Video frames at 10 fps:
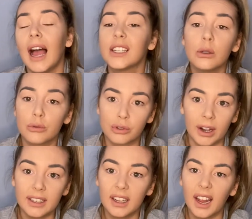
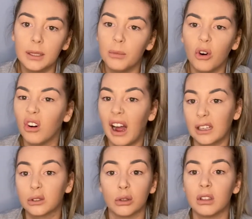drink anymore
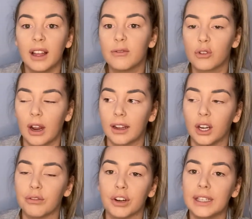at all. I haven't drank in
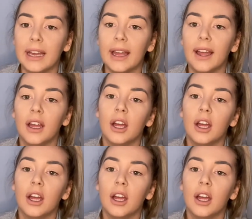over a year.